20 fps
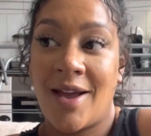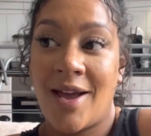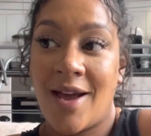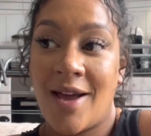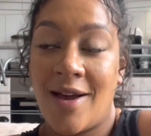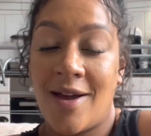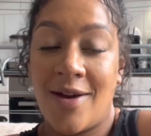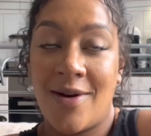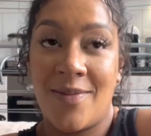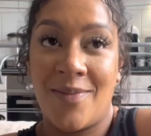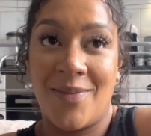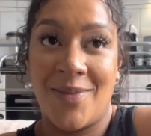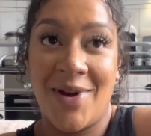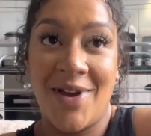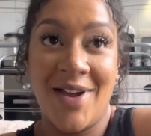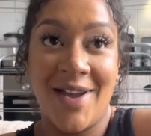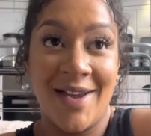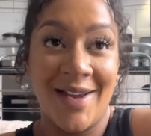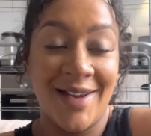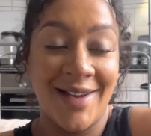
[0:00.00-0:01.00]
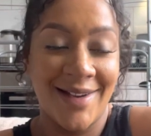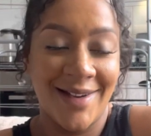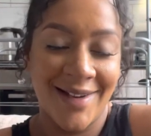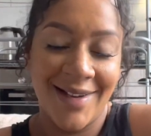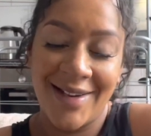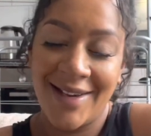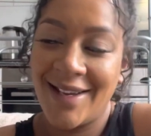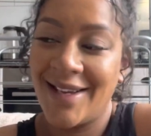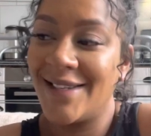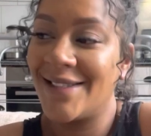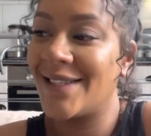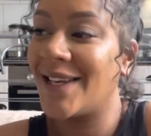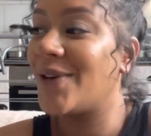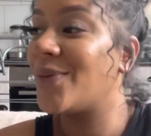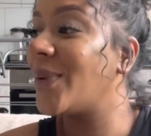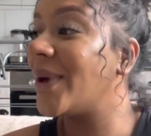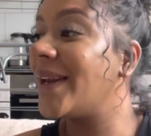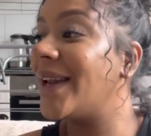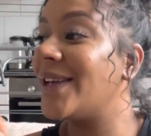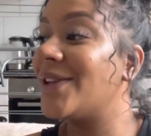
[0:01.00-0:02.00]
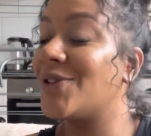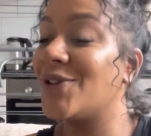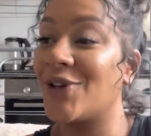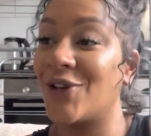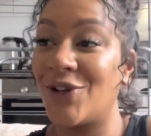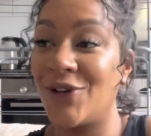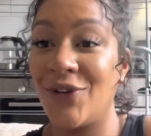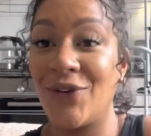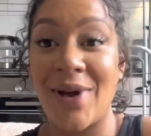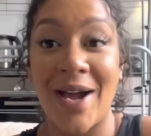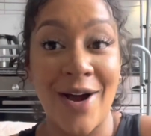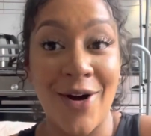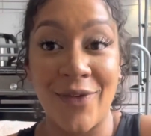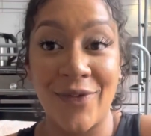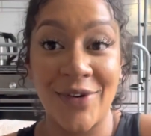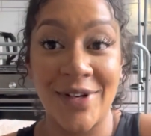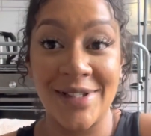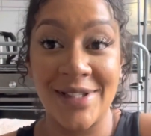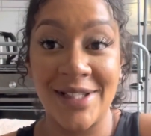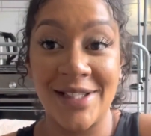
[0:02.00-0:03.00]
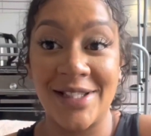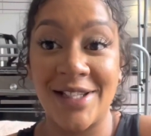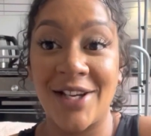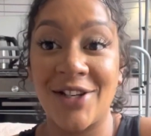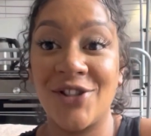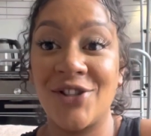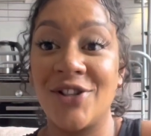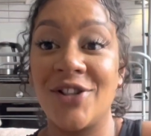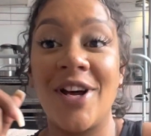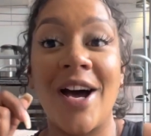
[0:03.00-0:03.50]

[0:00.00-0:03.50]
he said, when they took you out for the C-section,